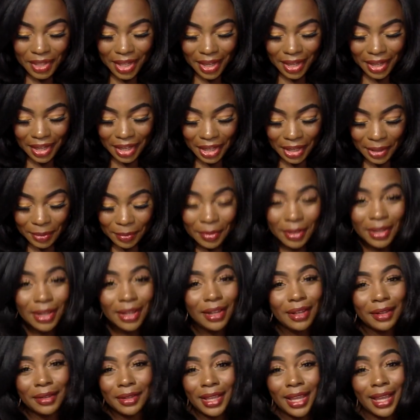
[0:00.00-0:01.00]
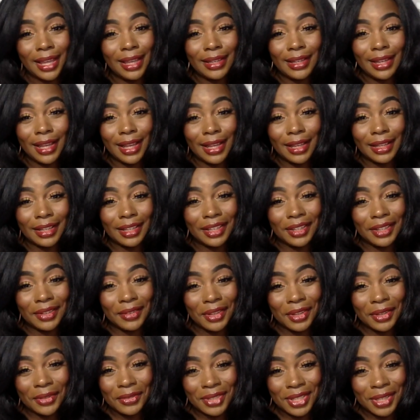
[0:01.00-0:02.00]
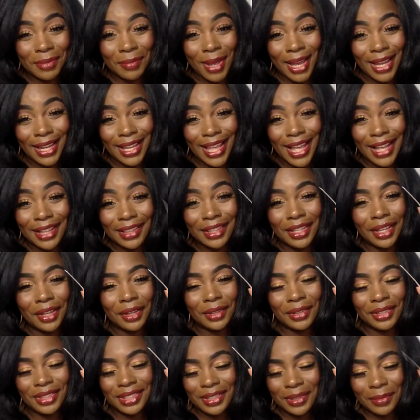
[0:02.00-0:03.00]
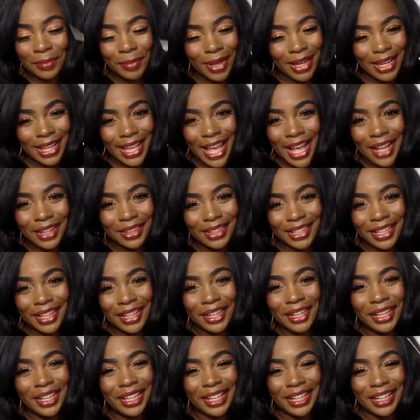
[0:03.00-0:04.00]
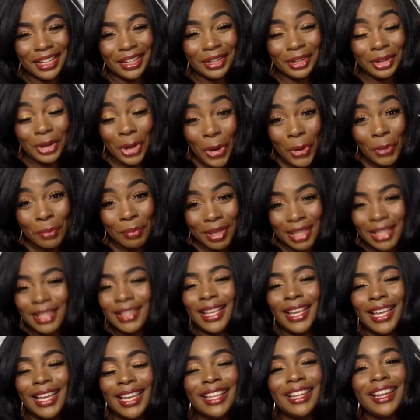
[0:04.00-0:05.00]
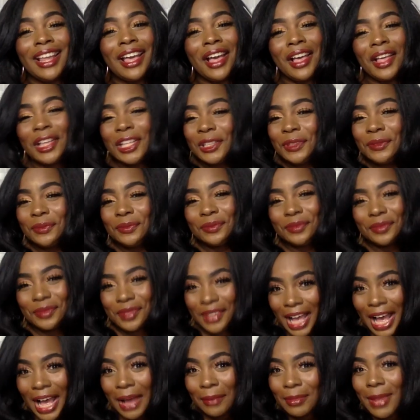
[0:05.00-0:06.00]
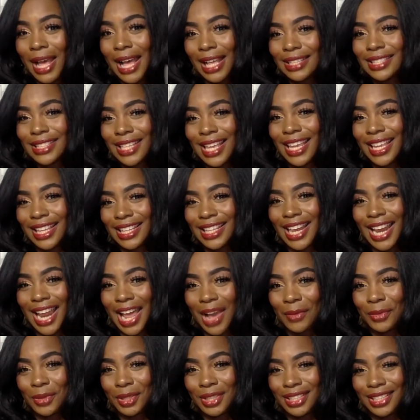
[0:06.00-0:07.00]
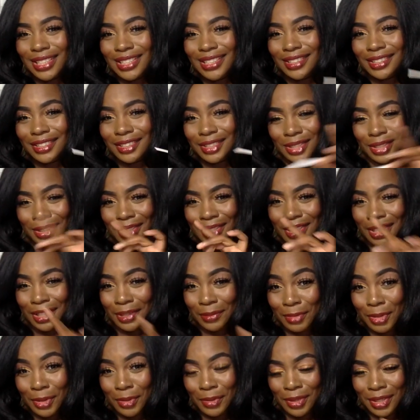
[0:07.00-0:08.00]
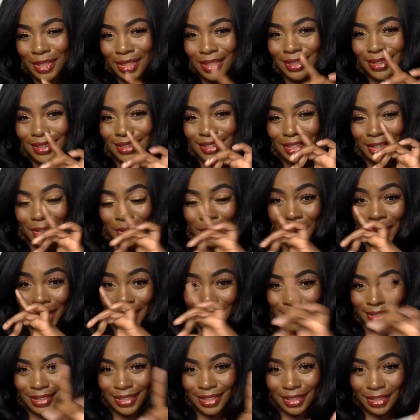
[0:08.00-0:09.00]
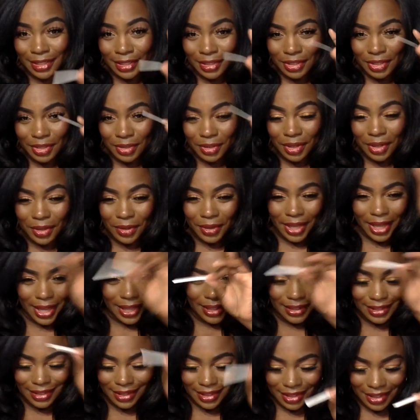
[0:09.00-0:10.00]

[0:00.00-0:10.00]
um, okay, now if somebody out, uh, somebody out there in Know Me Land, I'm not saying that I really took the communion crackers in the juice. Okay,